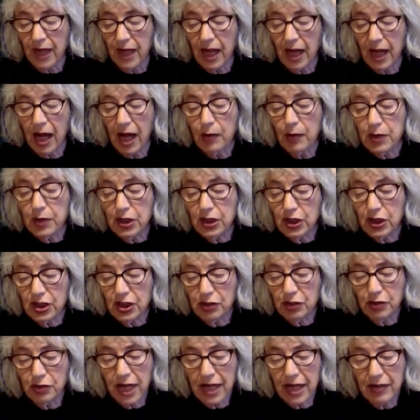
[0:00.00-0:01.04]
I would look
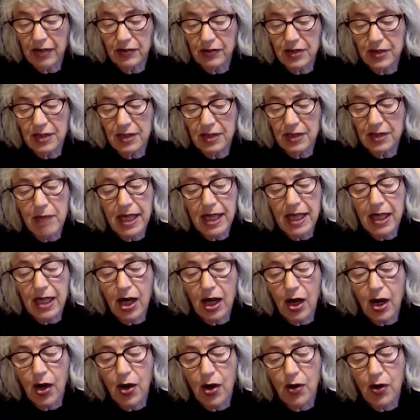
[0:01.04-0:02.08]
around and make a
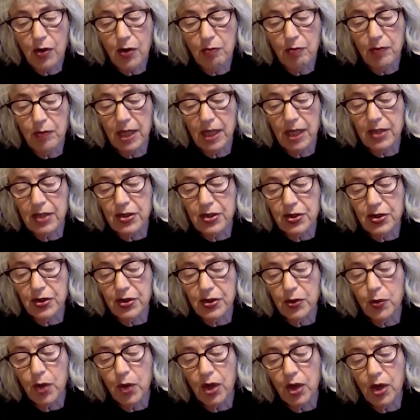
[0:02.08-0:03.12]
home under the
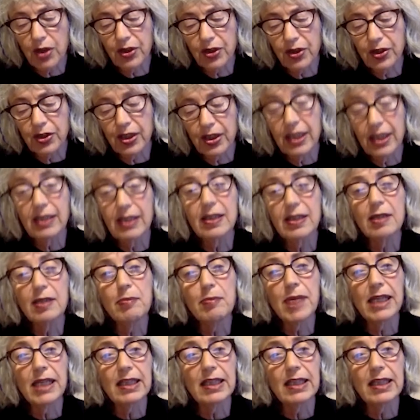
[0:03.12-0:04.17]
water in the
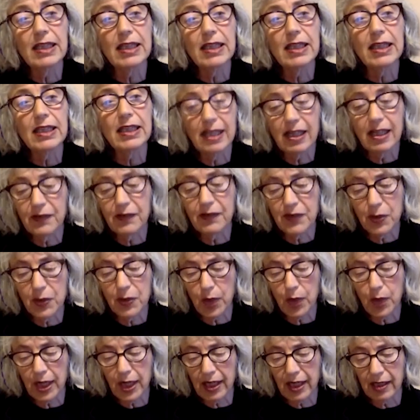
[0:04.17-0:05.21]
belly of the
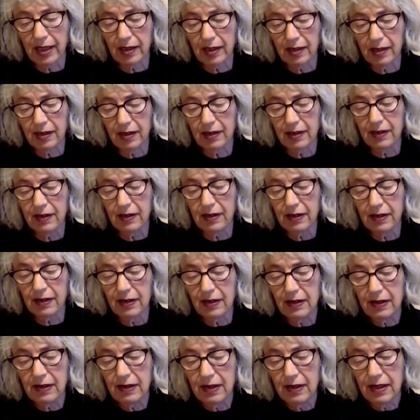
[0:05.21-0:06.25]
whale.
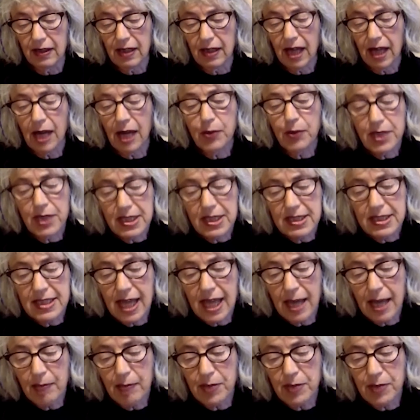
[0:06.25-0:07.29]
I would
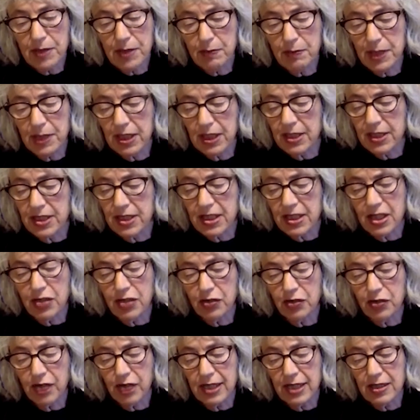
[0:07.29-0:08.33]
adapt because the
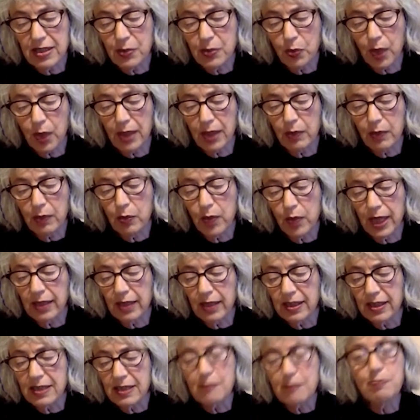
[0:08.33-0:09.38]
great white
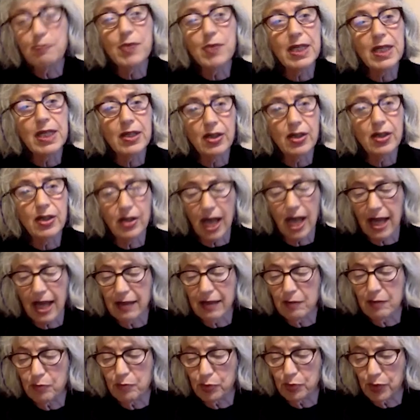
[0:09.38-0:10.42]
whale is bigger
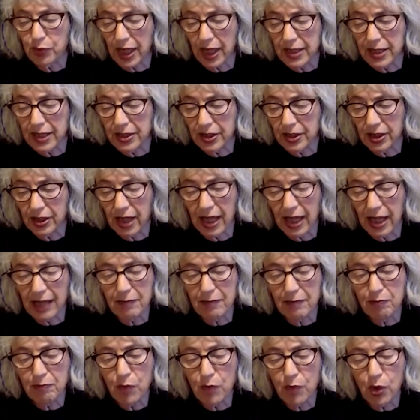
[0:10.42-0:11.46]
and brighter
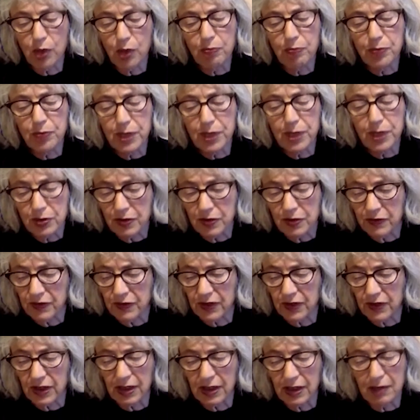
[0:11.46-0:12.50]
and more
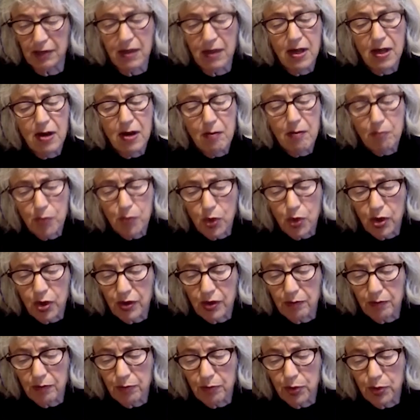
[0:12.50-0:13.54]
beautiful and more
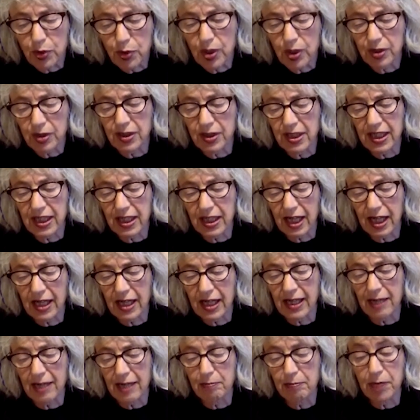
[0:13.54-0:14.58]
important than I
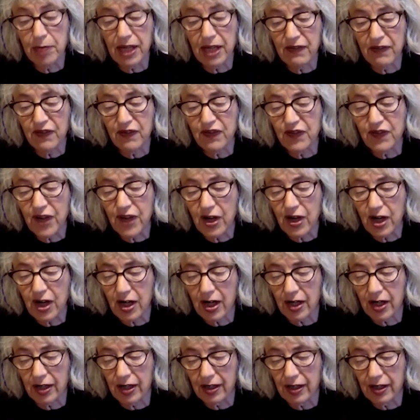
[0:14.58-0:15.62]
am by
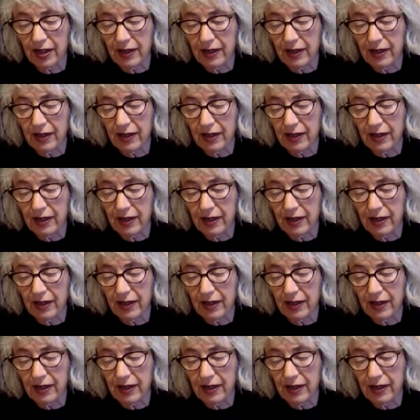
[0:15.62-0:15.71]
far,